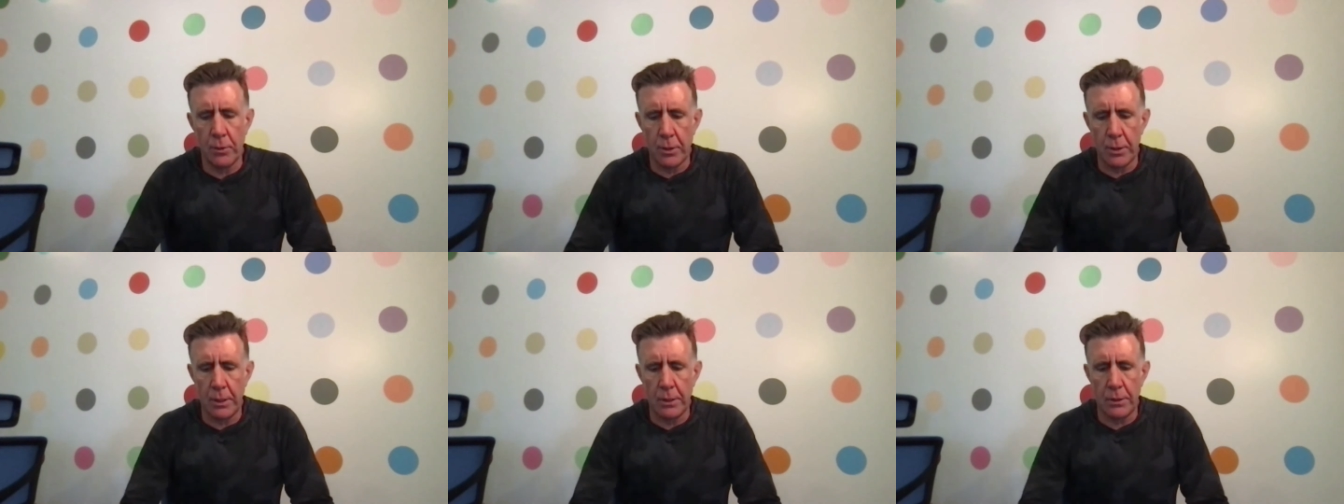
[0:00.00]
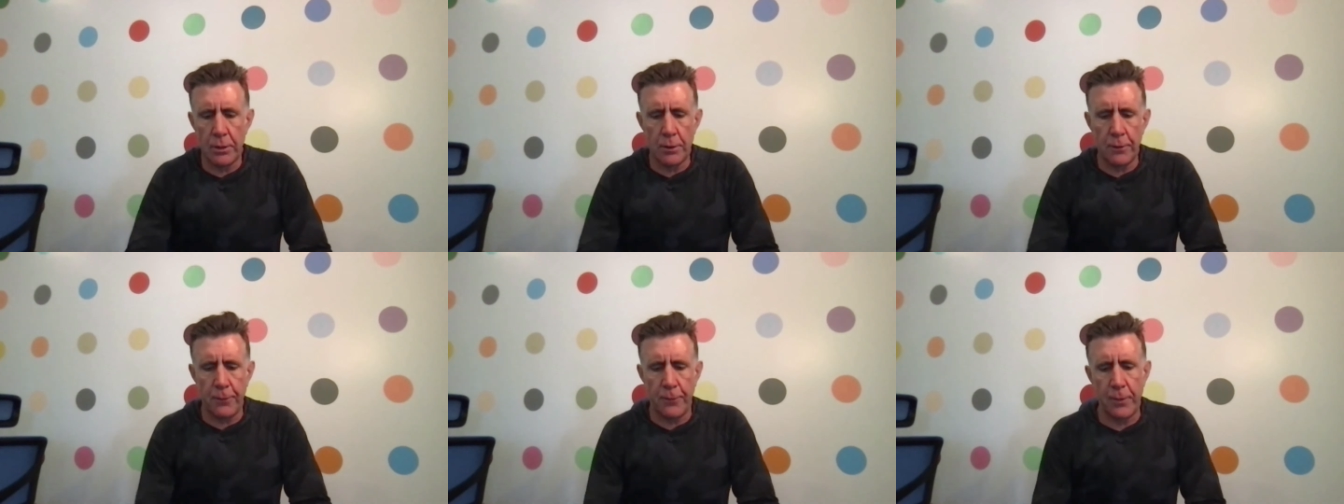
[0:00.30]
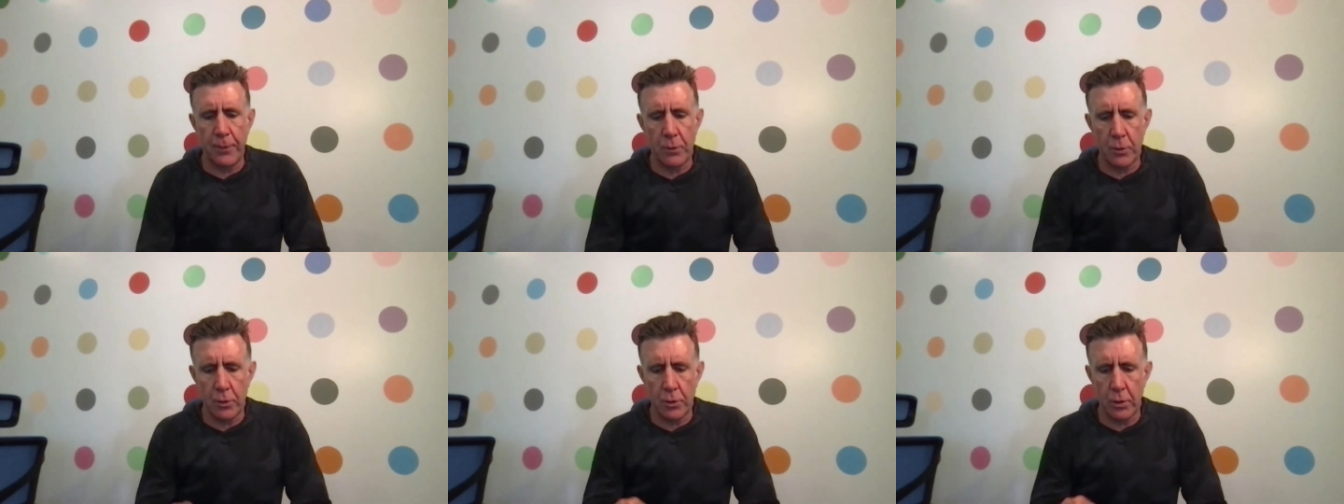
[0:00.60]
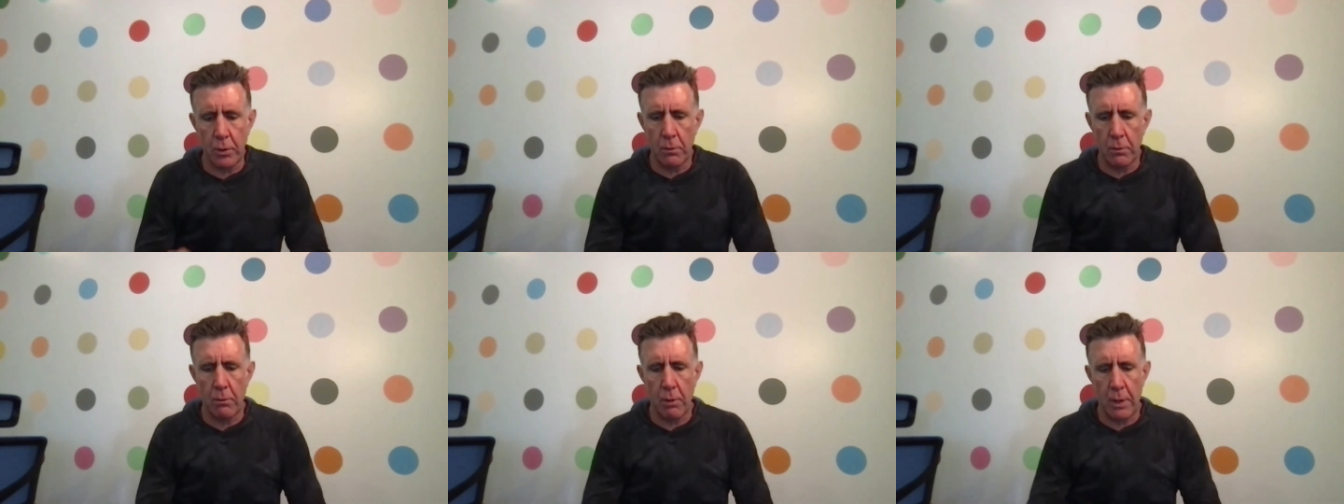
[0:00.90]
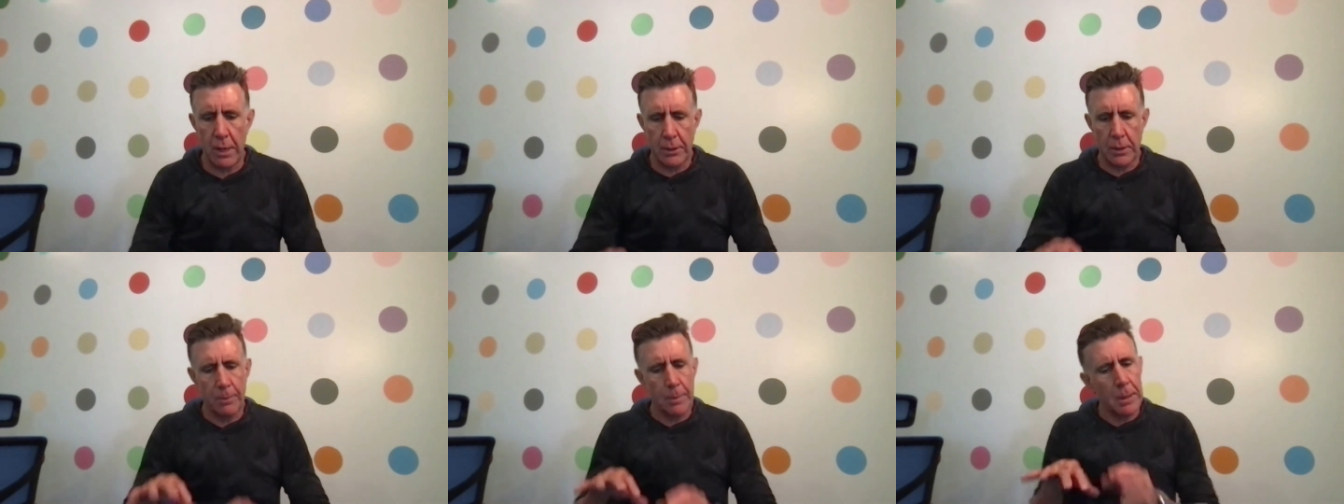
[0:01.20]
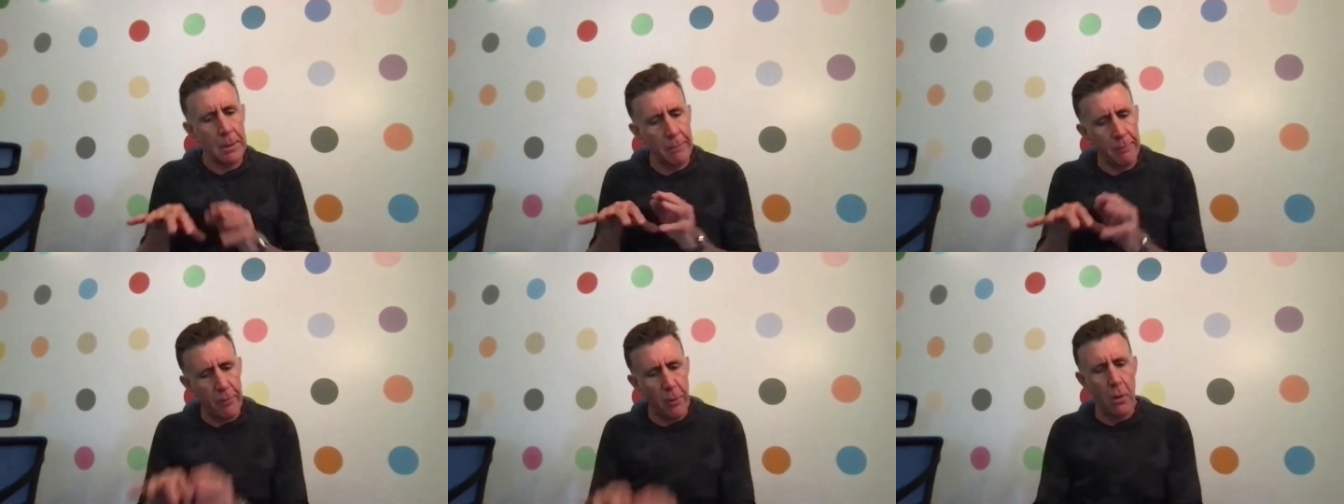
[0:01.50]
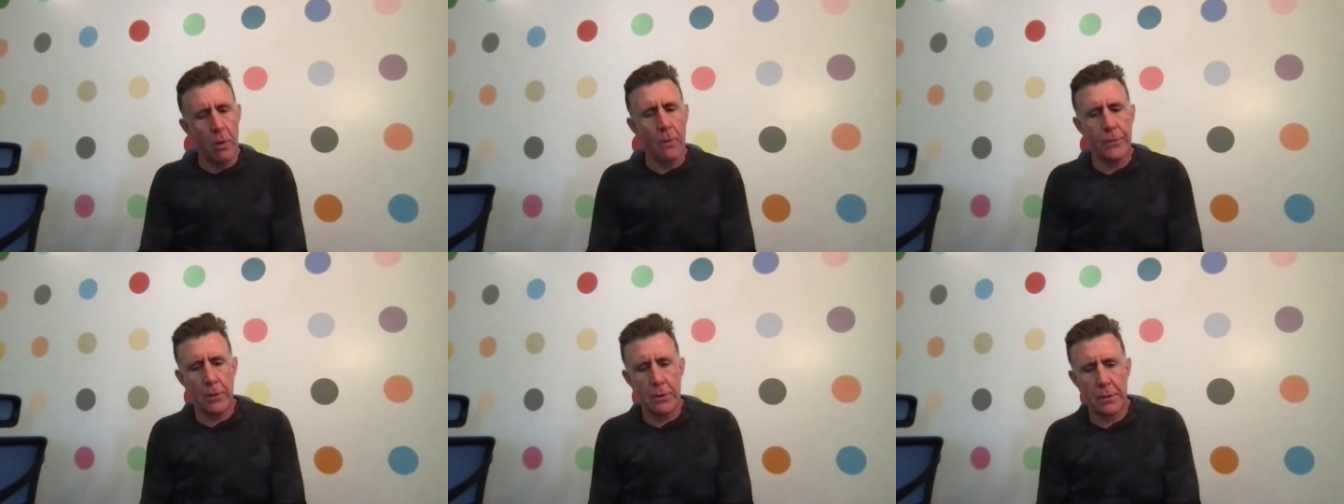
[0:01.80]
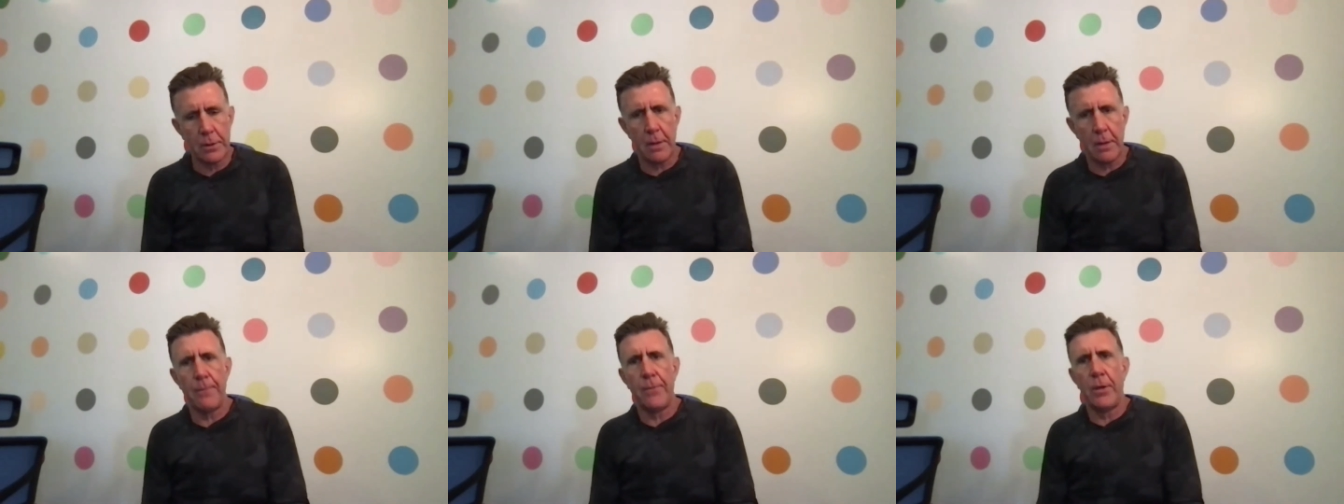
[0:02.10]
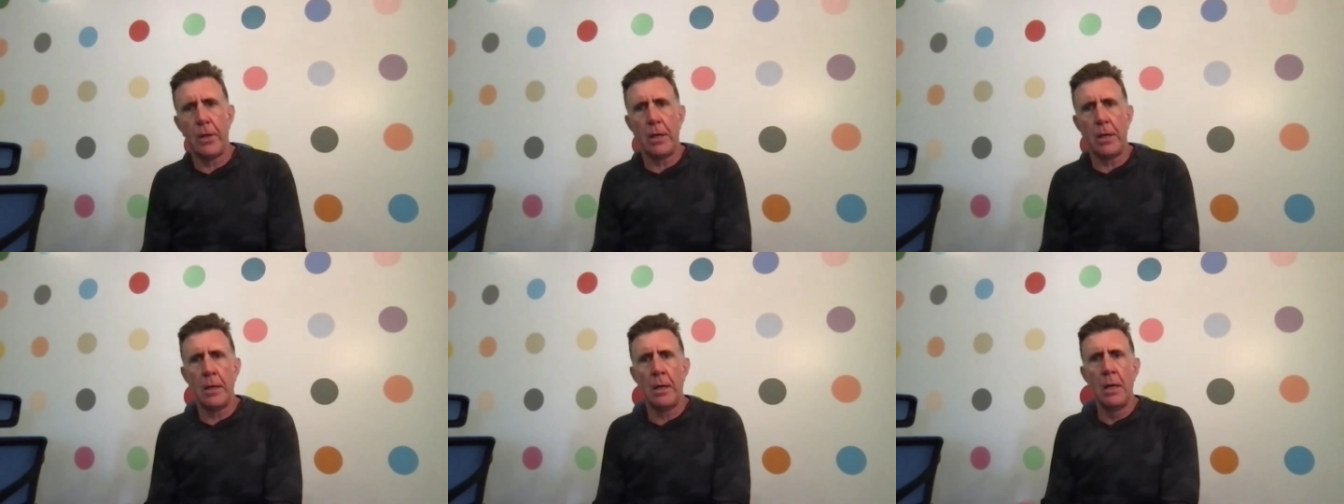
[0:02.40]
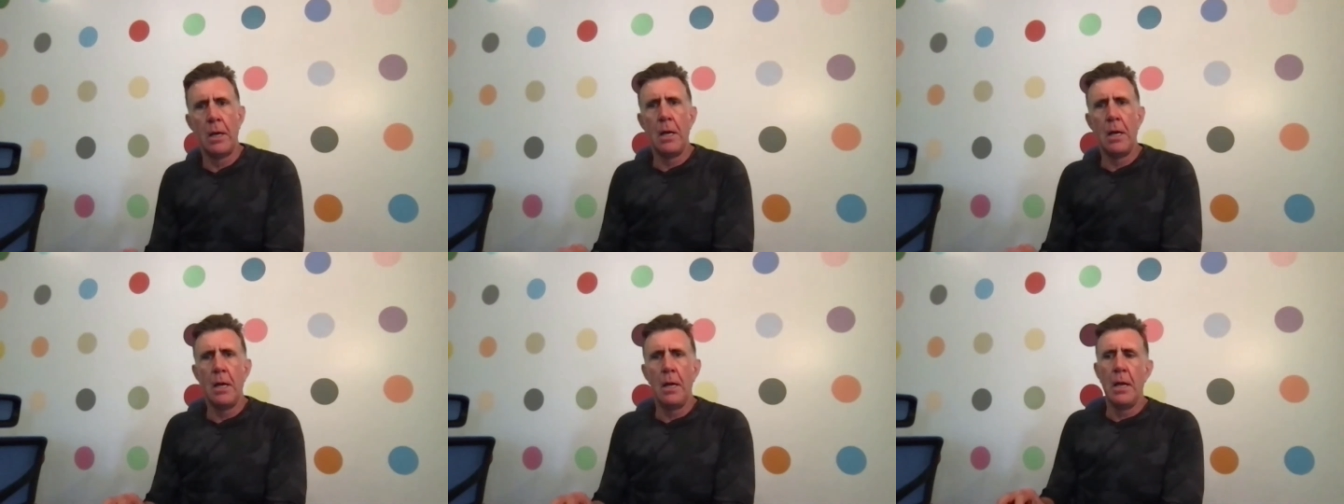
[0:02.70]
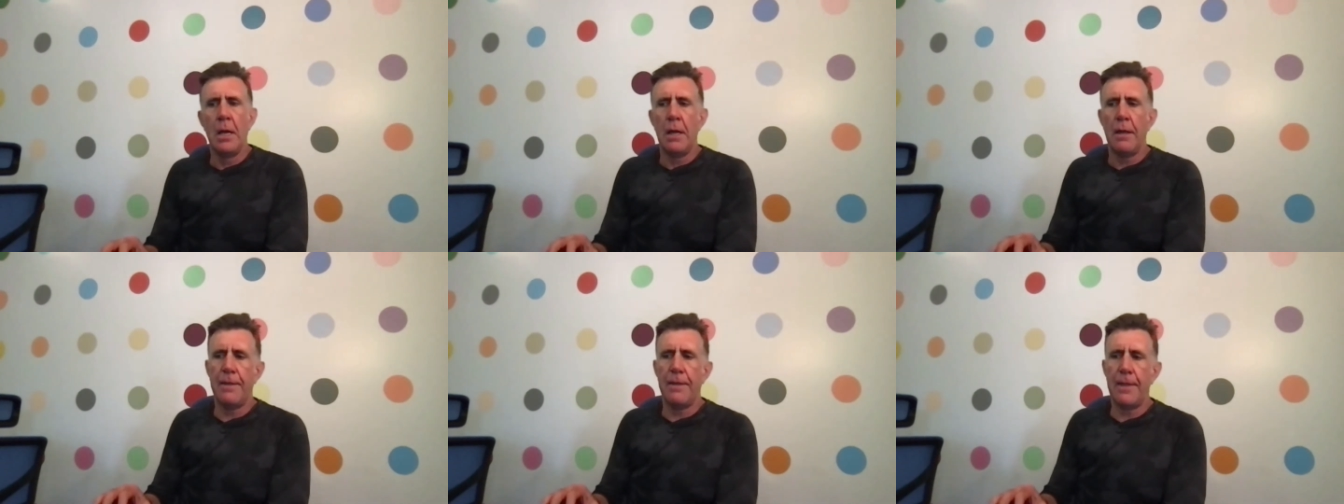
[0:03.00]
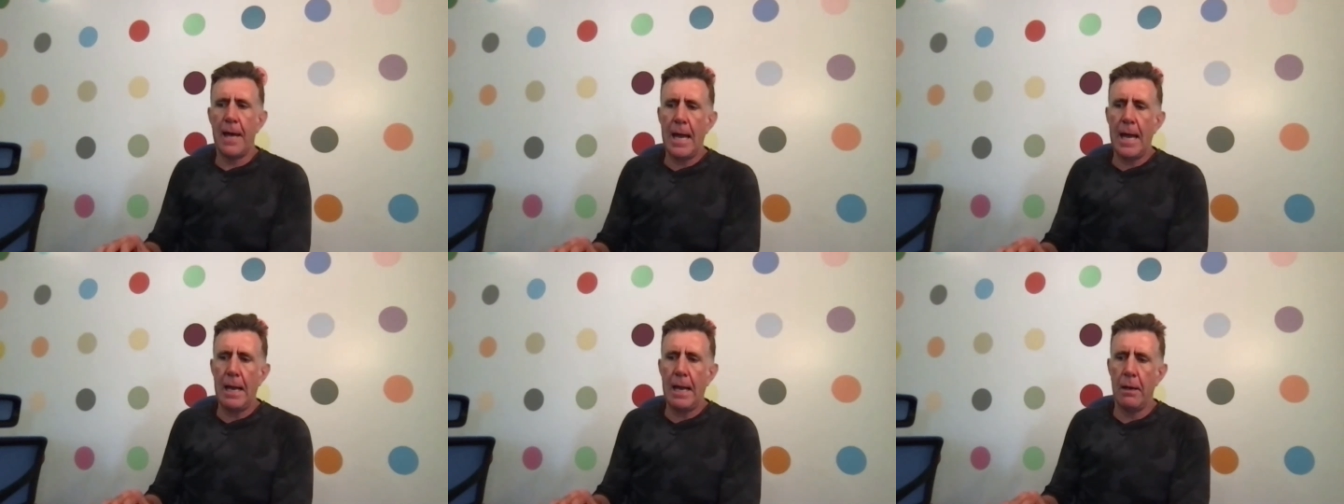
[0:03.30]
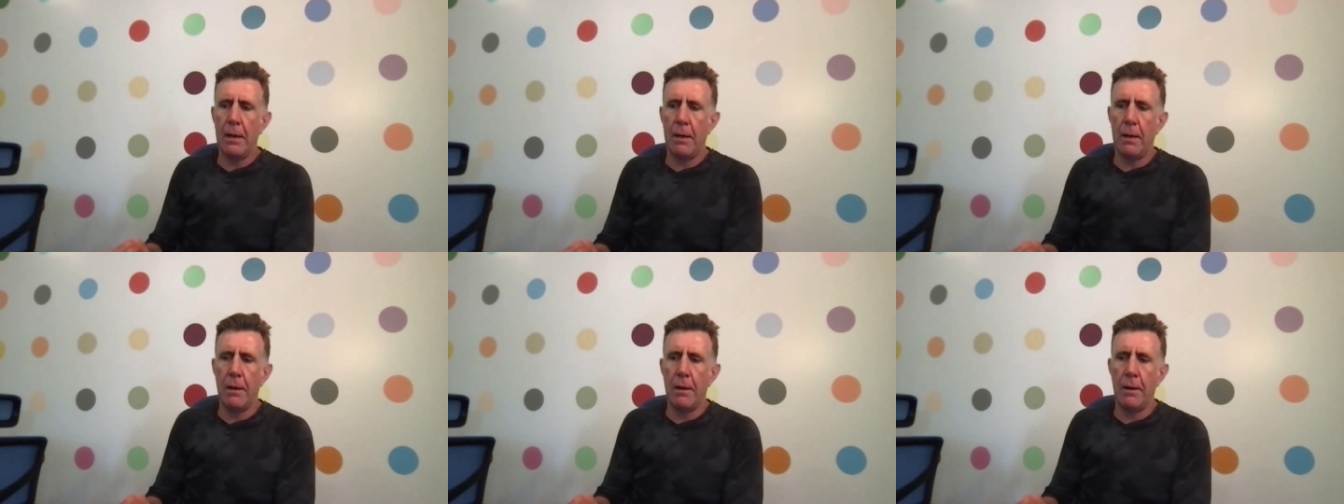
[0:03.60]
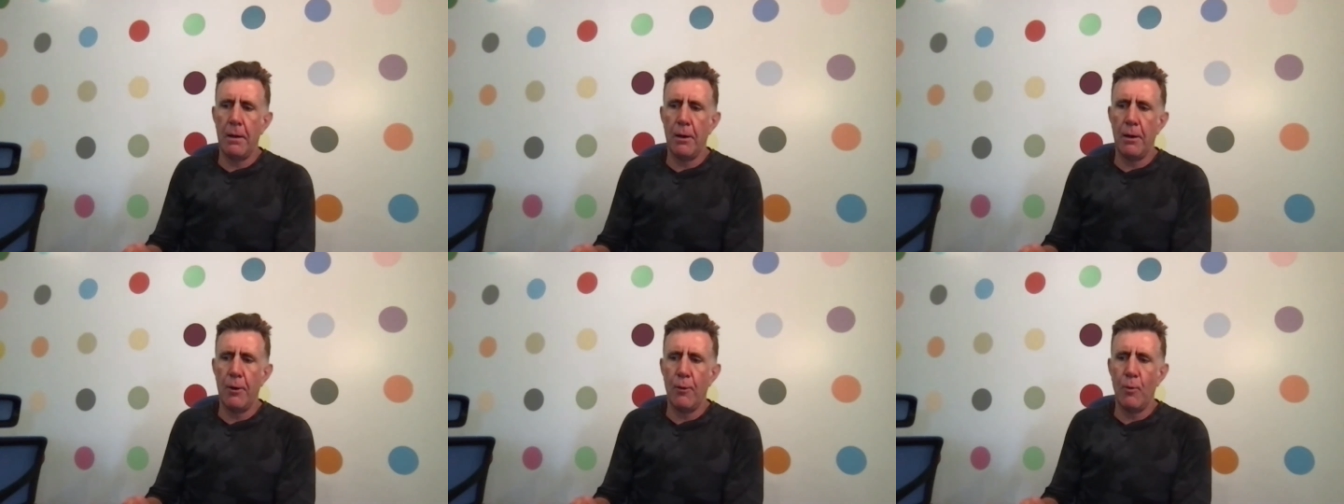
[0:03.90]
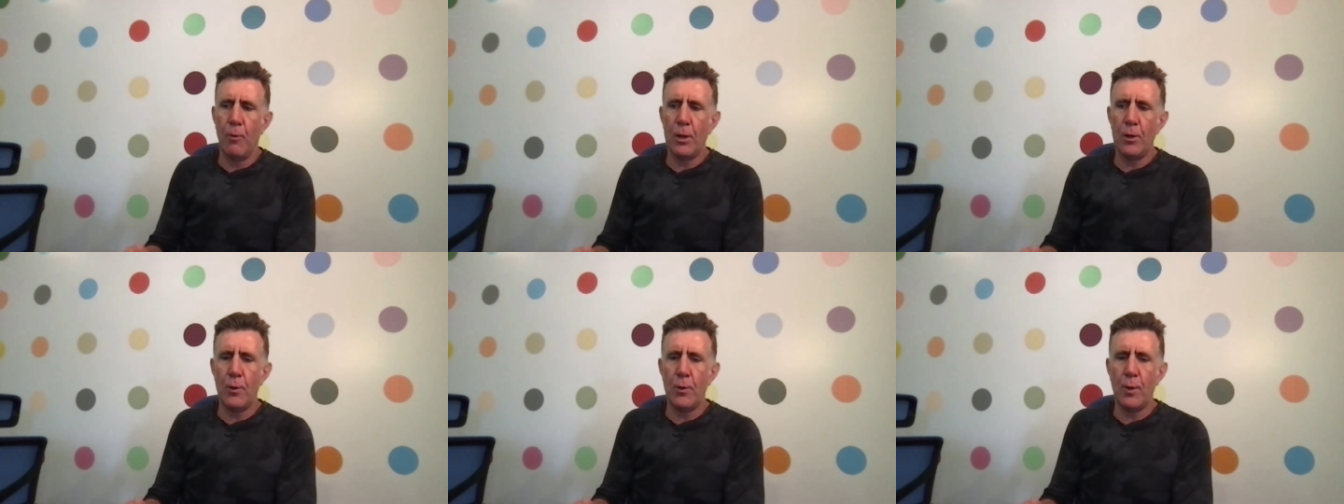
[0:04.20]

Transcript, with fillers: And it just feels so great to be involved in something that when you